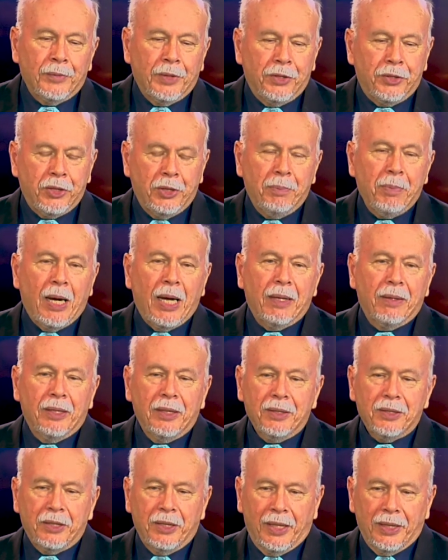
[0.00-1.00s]
Did she buy
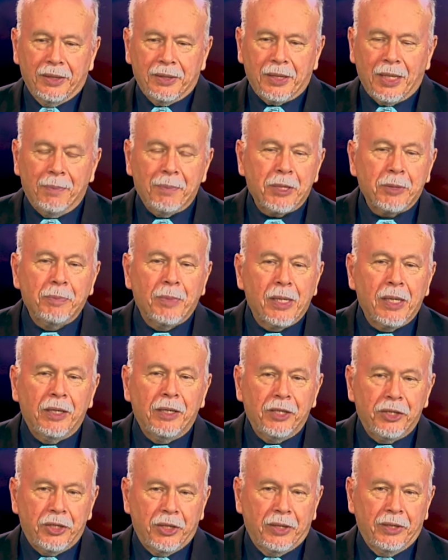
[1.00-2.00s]
this? Yes. How much money
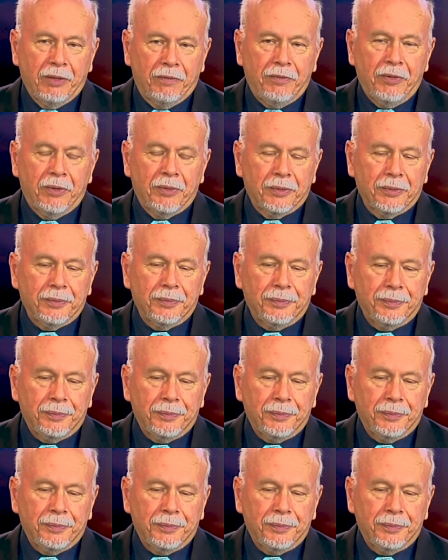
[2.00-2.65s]
did she give you?